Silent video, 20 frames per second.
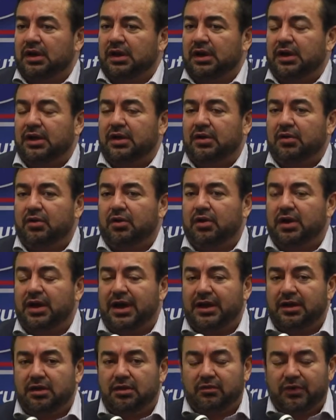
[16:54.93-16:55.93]

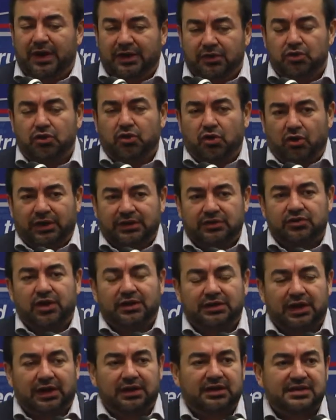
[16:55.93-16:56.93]
and when you go and try
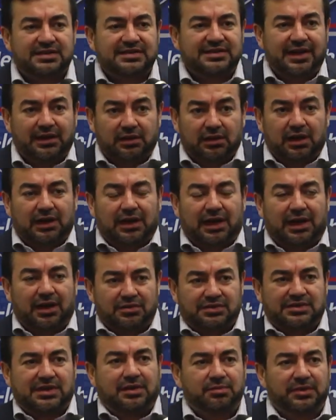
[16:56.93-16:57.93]
to understand like how
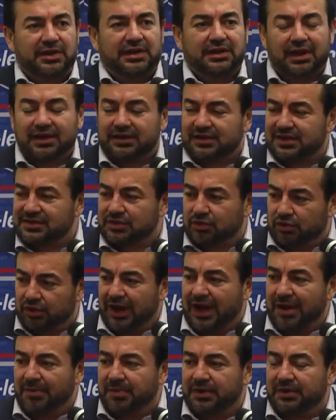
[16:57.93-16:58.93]
something like this could
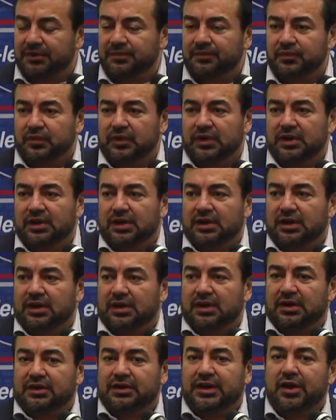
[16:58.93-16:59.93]
happen,
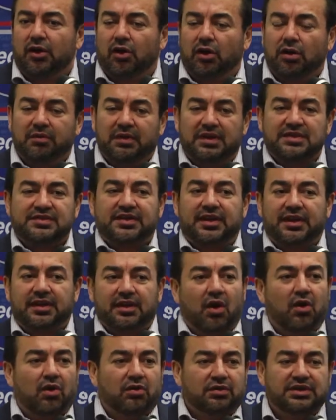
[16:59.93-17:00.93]
they always say,
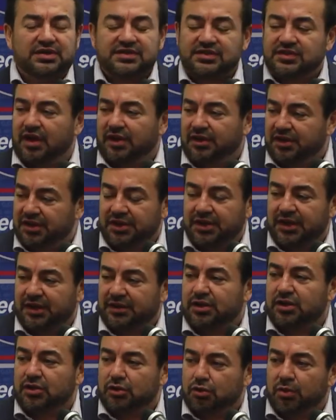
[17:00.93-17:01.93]
oh, this started in
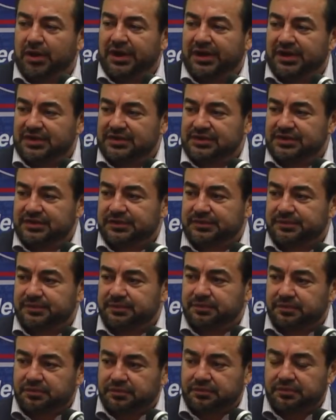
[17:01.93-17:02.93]
1920s.
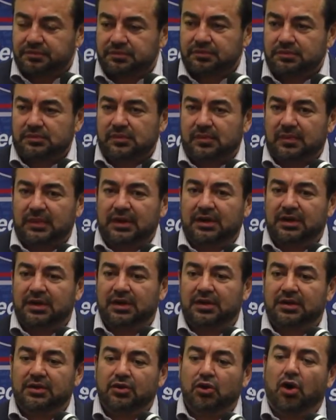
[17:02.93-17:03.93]

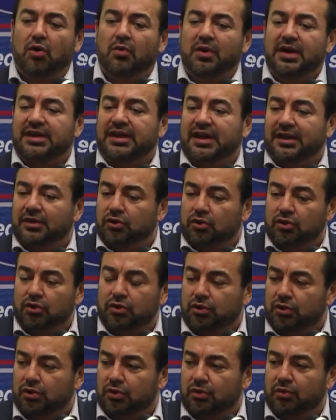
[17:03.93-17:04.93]
No one can do